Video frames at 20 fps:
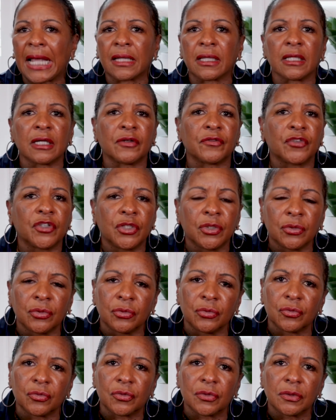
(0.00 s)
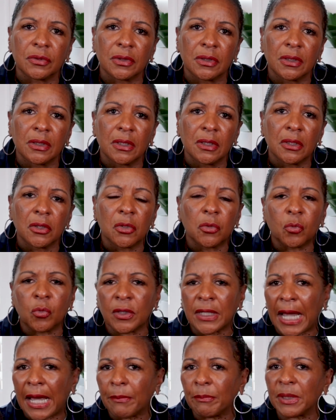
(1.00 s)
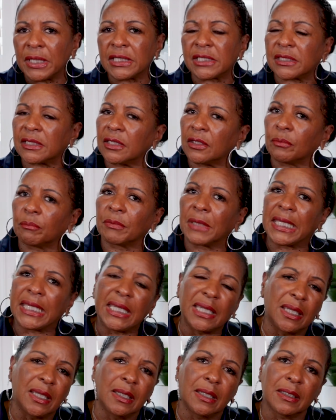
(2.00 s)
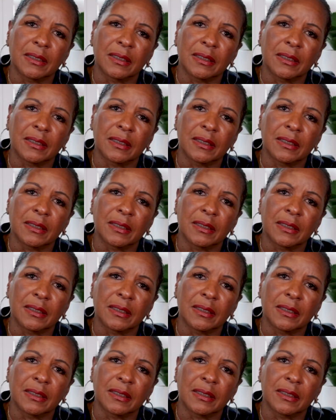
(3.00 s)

love yous, would I be still me?